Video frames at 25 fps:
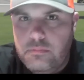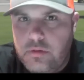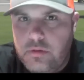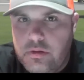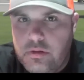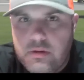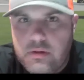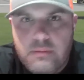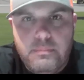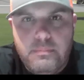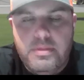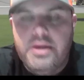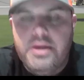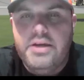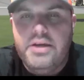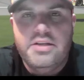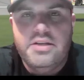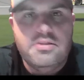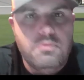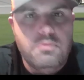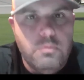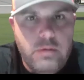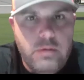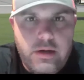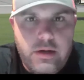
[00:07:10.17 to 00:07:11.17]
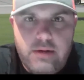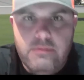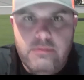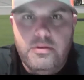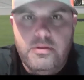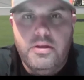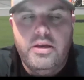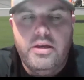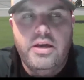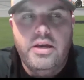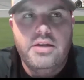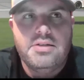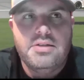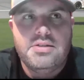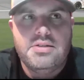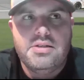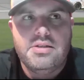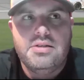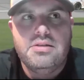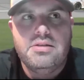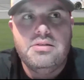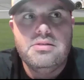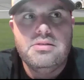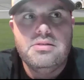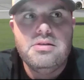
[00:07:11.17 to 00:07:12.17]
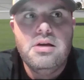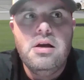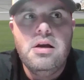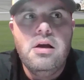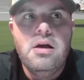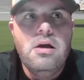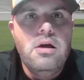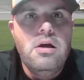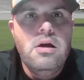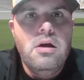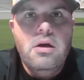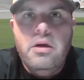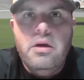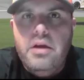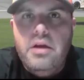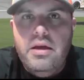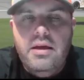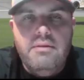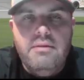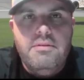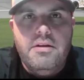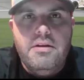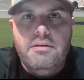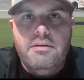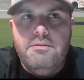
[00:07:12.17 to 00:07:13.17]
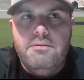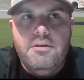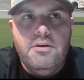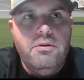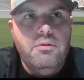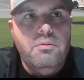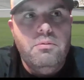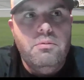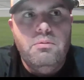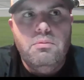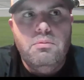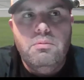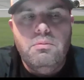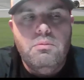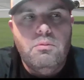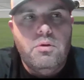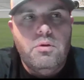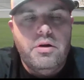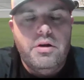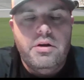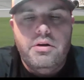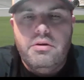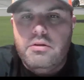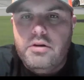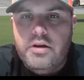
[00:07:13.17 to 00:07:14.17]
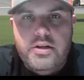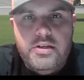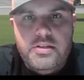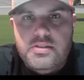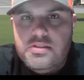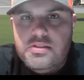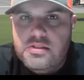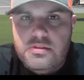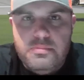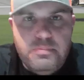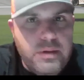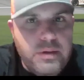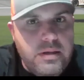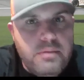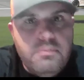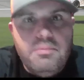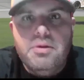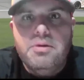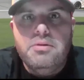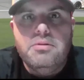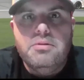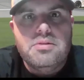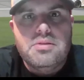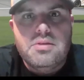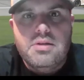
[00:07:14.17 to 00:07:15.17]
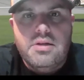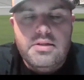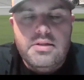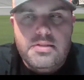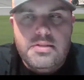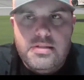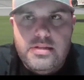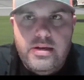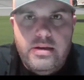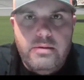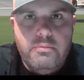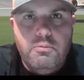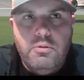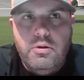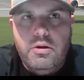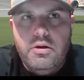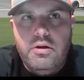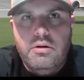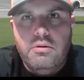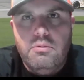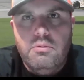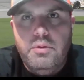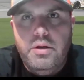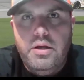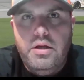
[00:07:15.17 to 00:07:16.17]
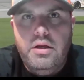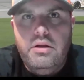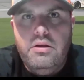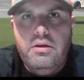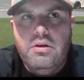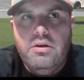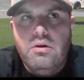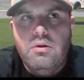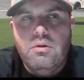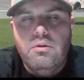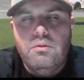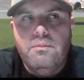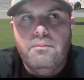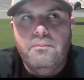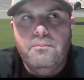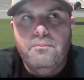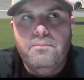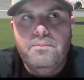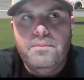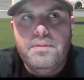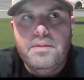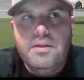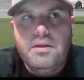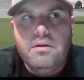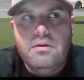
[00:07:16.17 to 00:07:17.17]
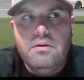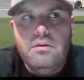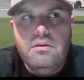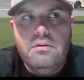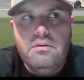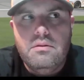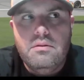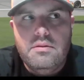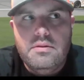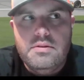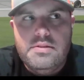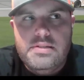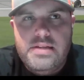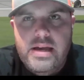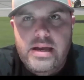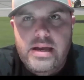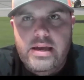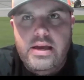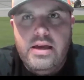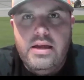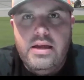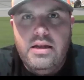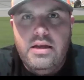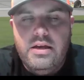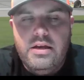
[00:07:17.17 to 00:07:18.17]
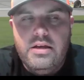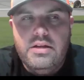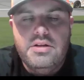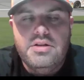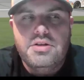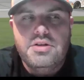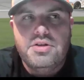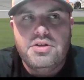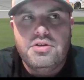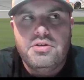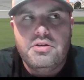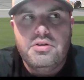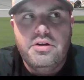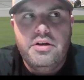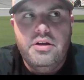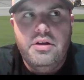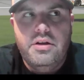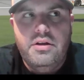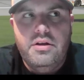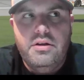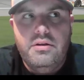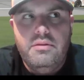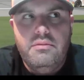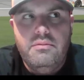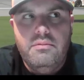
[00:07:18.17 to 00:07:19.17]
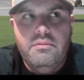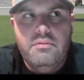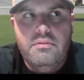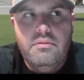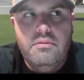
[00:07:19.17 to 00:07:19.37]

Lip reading: dirt bikes, whatever the case is. Even if you wanted to race speedboats, let's say, we don't take any industry